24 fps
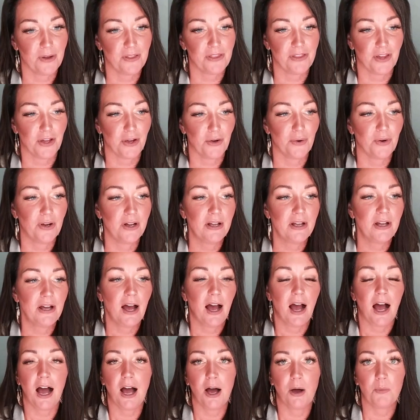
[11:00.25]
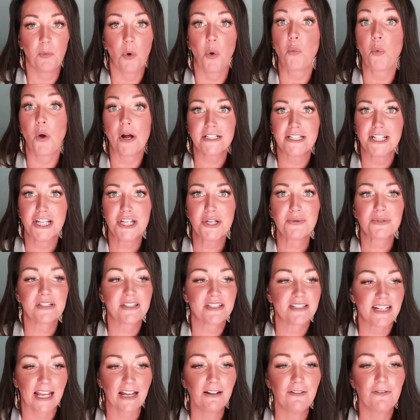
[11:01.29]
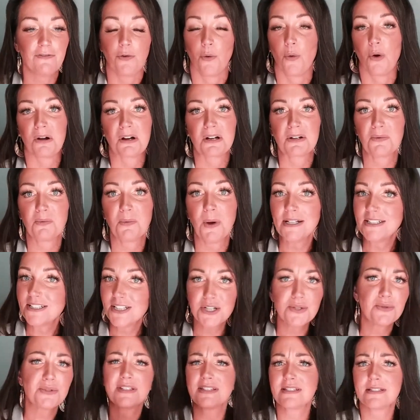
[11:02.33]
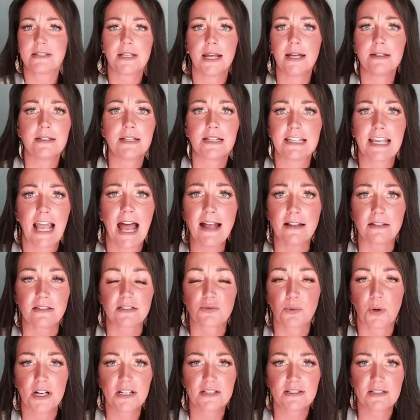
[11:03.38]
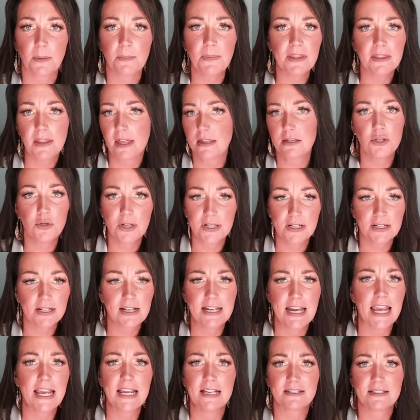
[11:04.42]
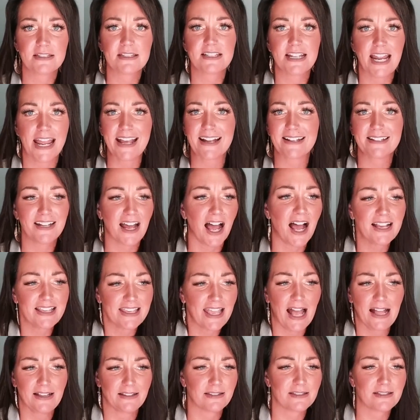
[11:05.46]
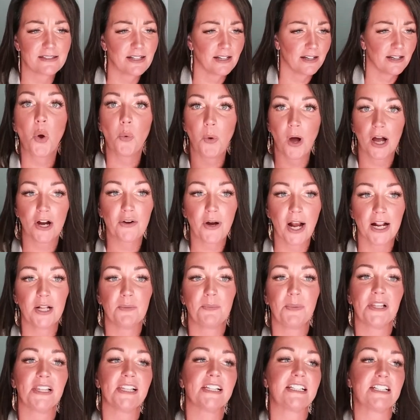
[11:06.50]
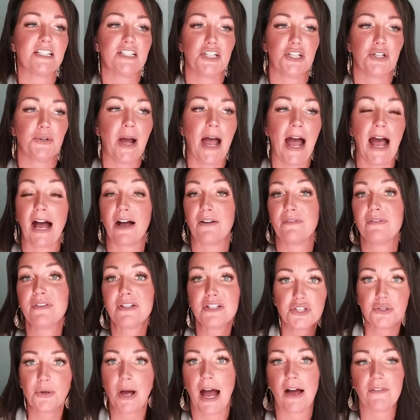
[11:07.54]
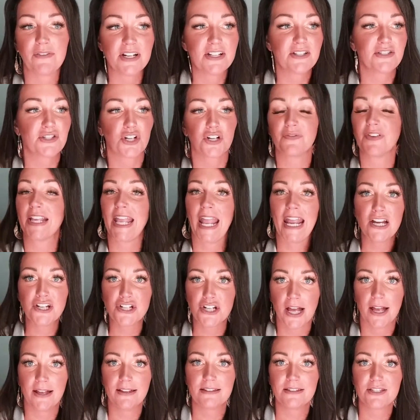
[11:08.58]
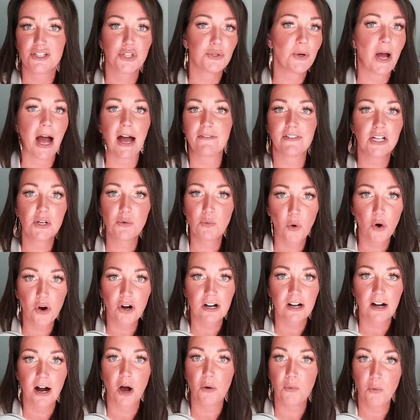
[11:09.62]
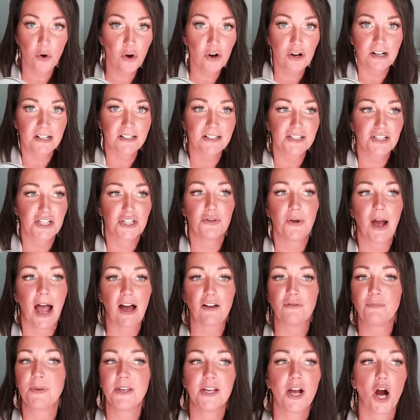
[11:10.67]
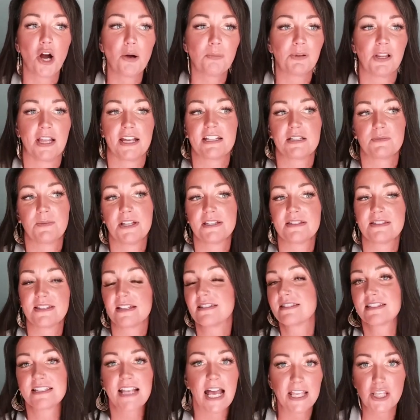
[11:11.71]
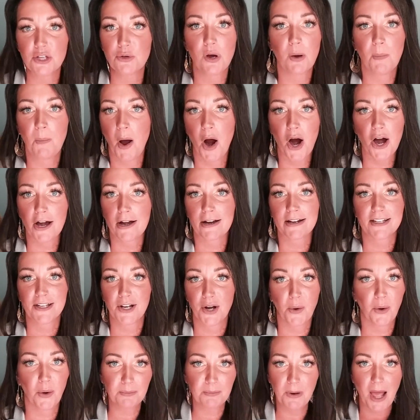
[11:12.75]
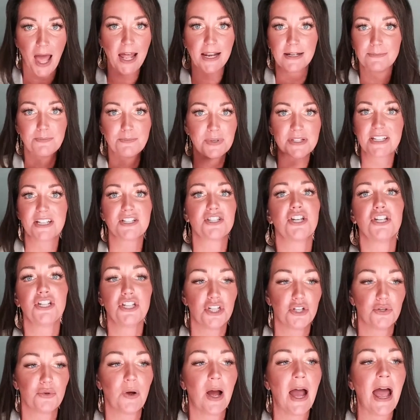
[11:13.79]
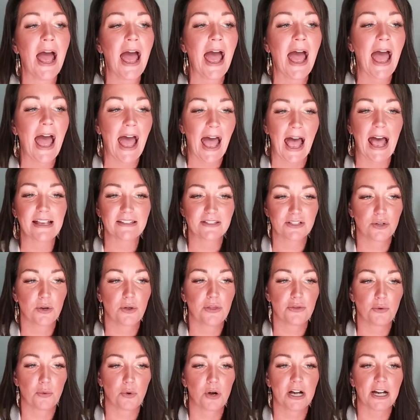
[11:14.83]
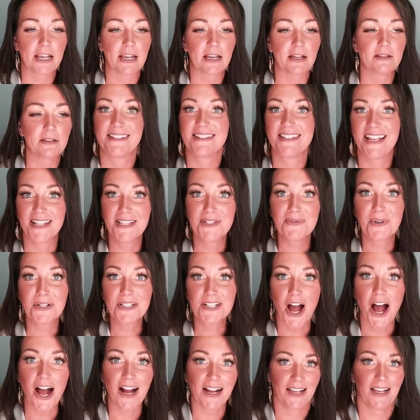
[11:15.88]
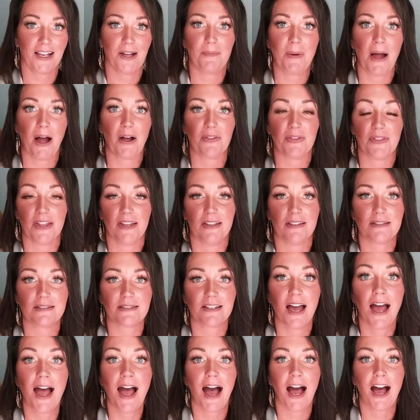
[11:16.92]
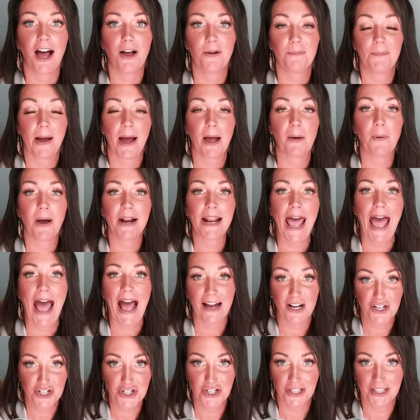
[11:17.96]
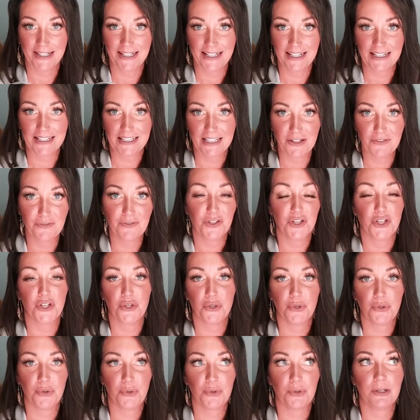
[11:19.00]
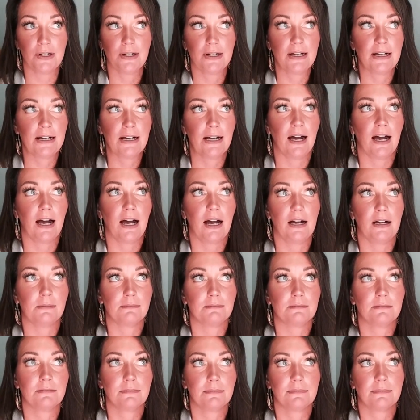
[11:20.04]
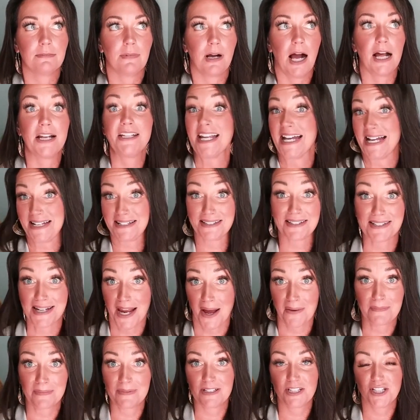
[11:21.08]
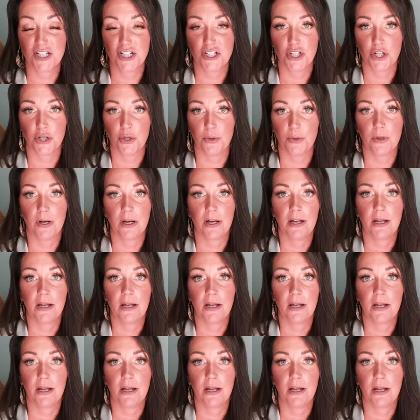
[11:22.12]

with you. What do you stand for? What do you stand against? What is something that you can take a stand against? What credibility do you have? Do you have any certifications? Do you have any awards? Do you have PR placements that set you apart, and position you as an authority? Since we're talking about this, I want to actually give you a next step to do.